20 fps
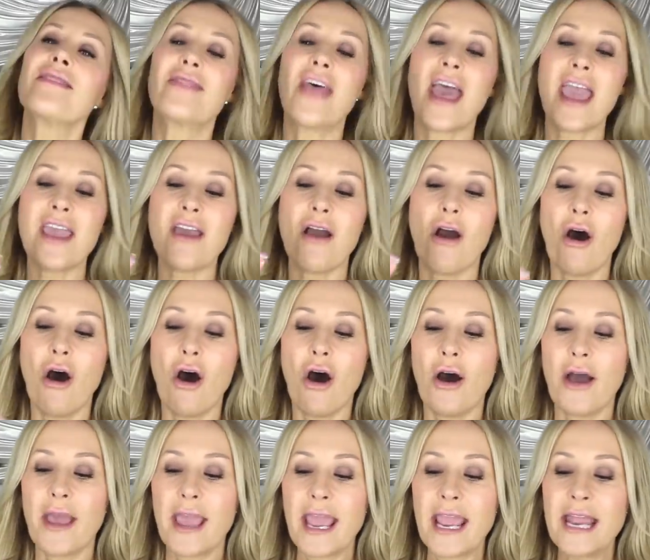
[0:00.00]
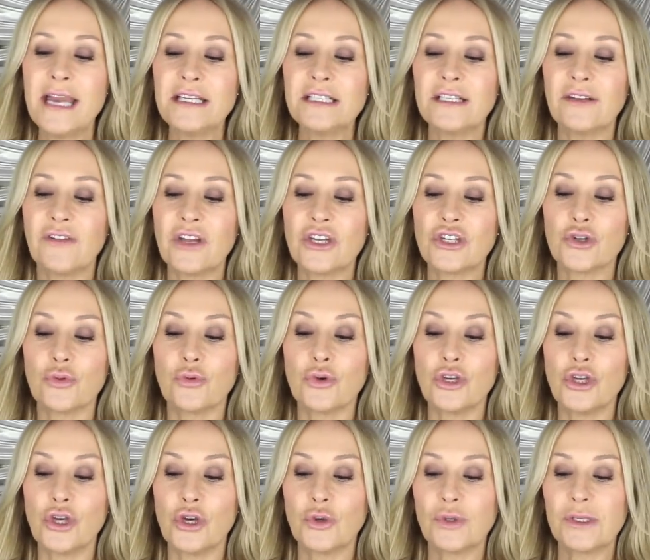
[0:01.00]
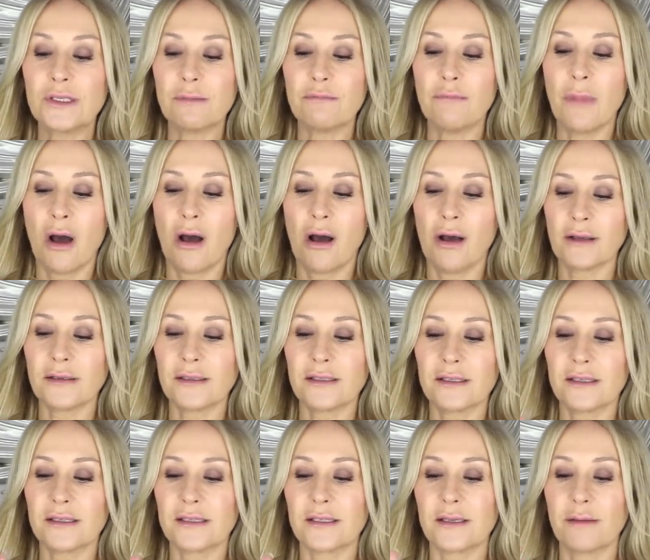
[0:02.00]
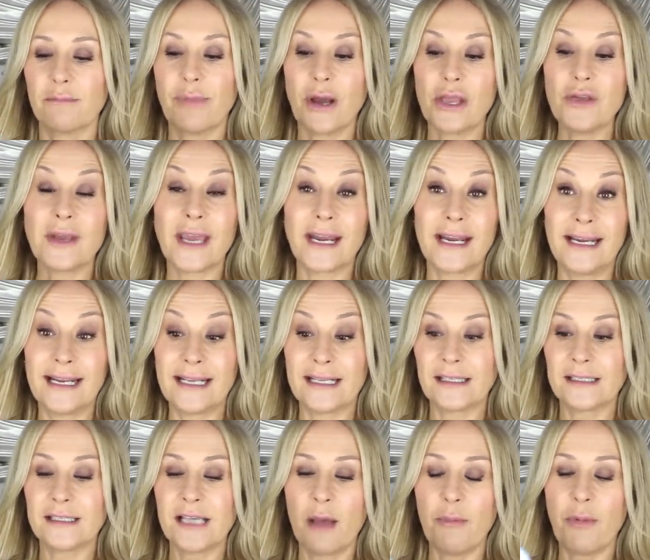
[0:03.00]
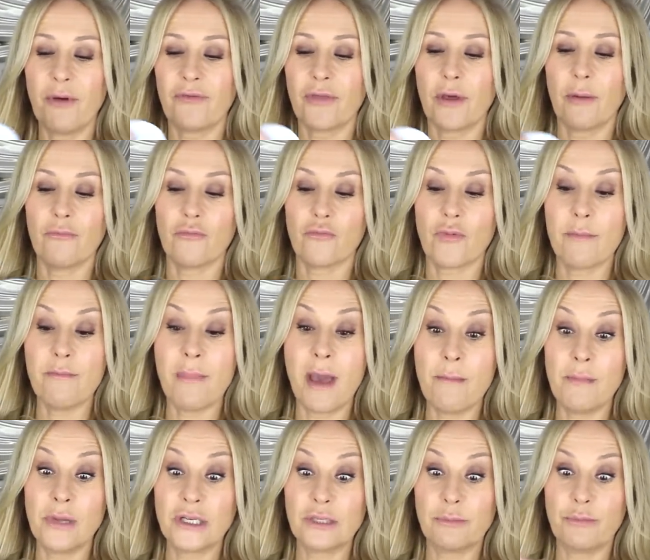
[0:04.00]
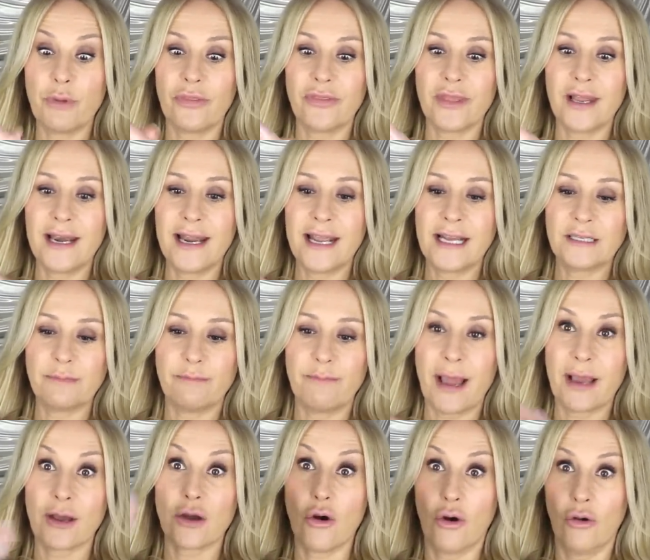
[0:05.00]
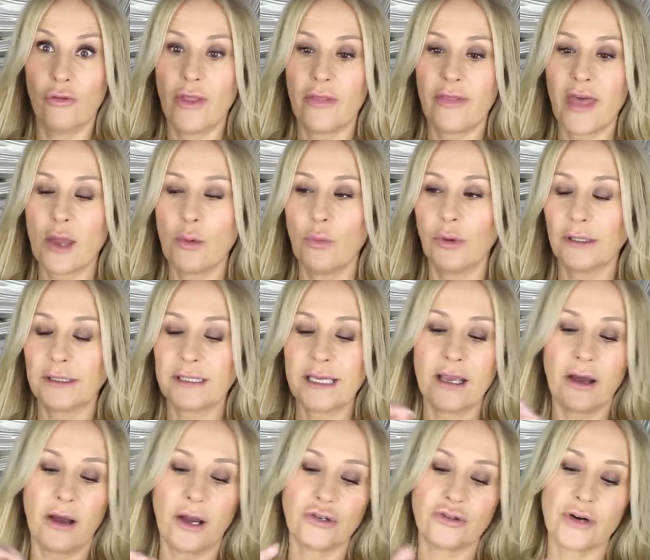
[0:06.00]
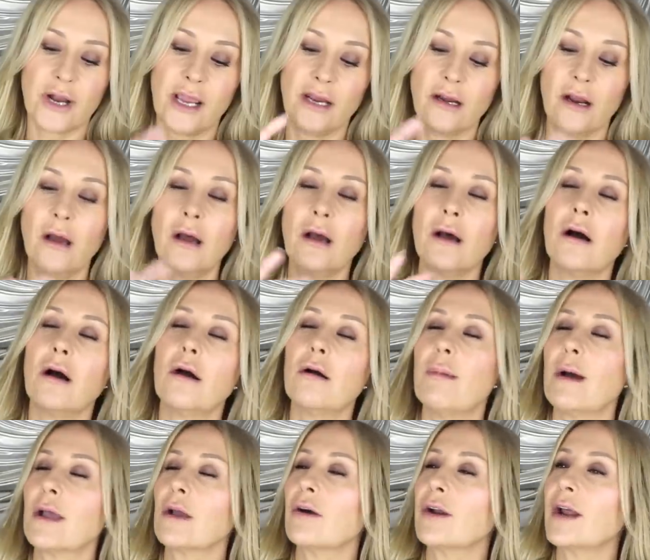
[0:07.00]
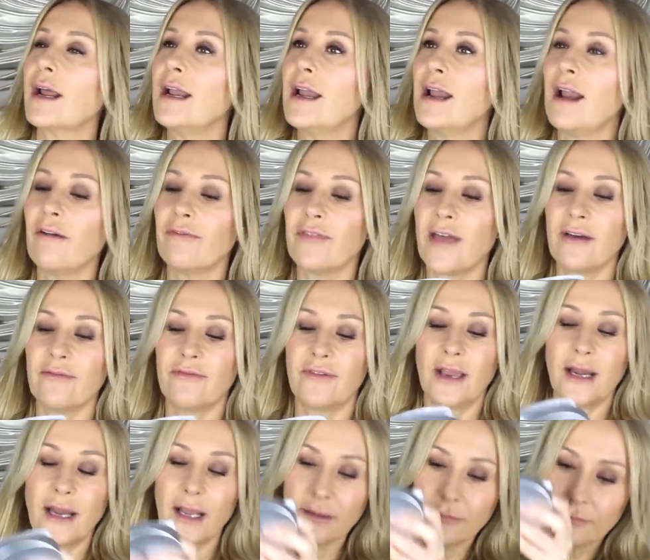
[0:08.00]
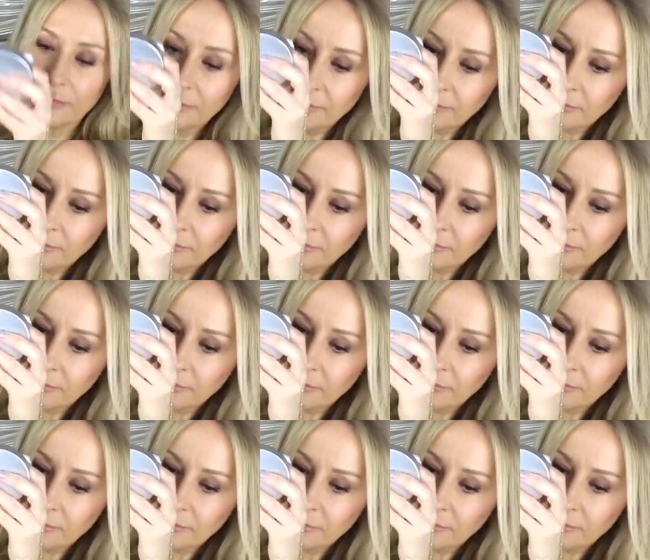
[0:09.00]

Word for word: They are individual use masks, but you get a little tub of them. Remember to put the lid back on, they will dehydrate. Oh my God, I love that feeling.